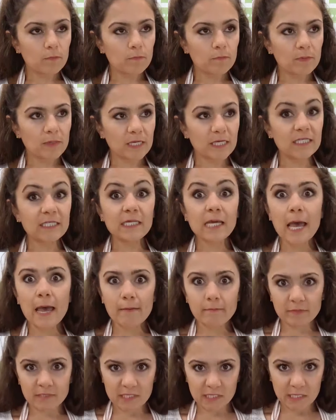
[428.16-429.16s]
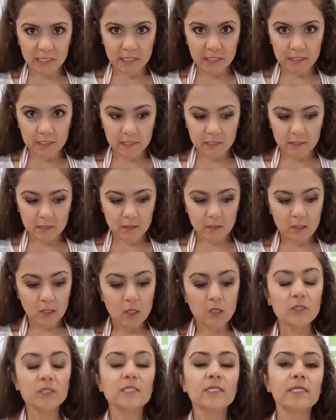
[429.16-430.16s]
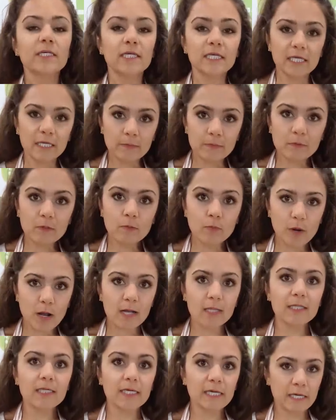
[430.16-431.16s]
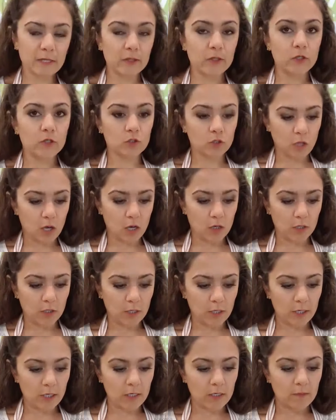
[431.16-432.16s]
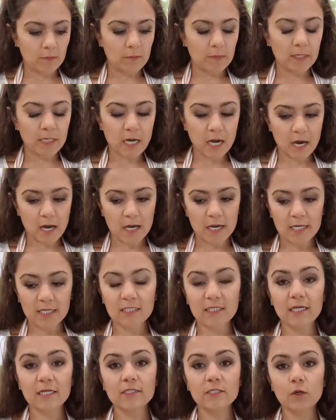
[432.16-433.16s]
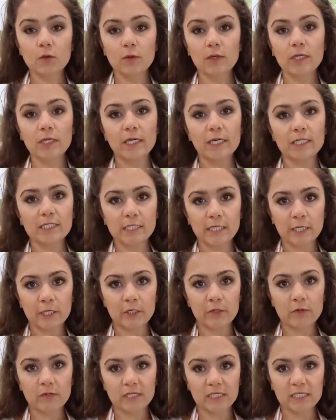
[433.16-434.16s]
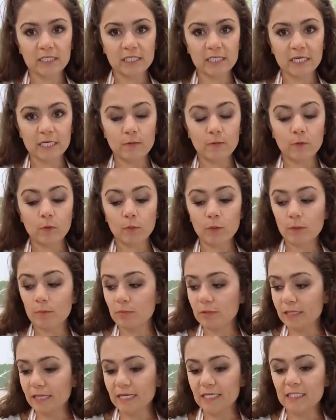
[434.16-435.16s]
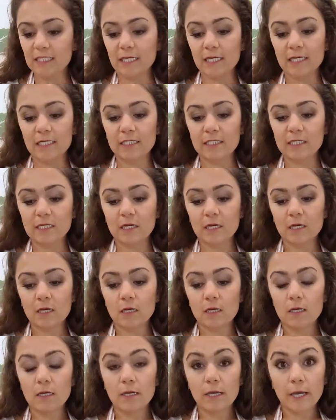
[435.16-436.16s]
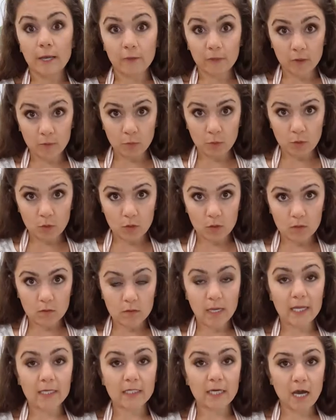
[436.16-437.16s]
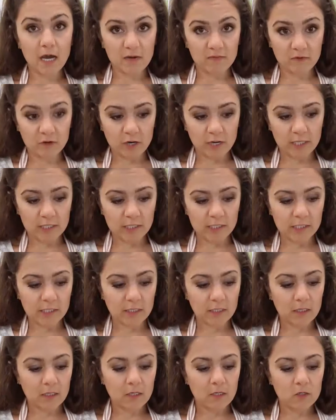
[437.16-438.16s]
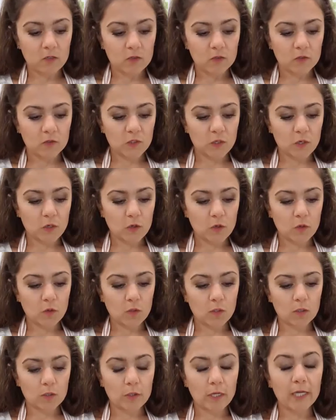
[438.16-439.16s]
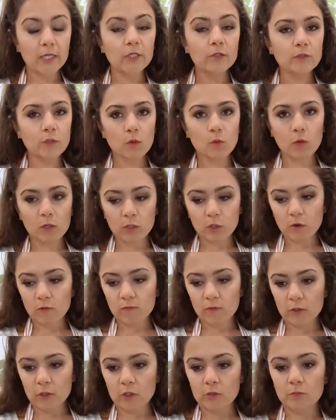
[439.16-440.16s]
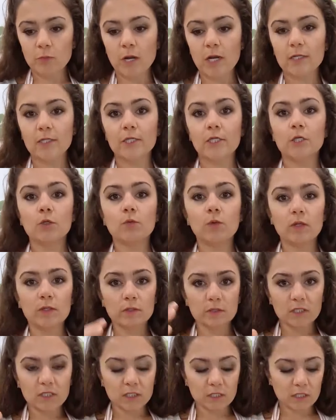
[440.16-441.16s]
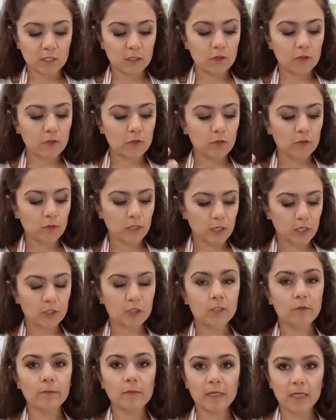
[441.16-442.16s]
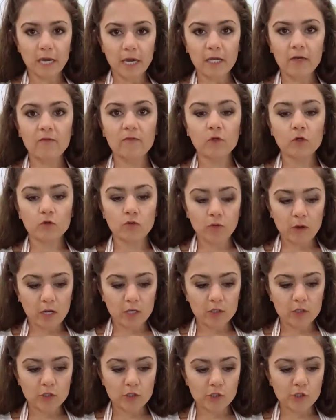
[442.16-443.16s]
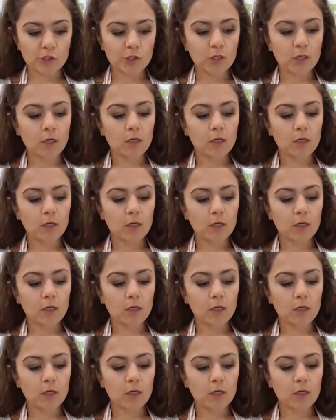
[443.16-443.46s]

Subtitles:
be tempted to keep the broccoli in there longer, because it's going to continue to steam when we place it in the bowl and cover it. So, and you don't want overcooked broccoli. You want still there to be kind of a crunch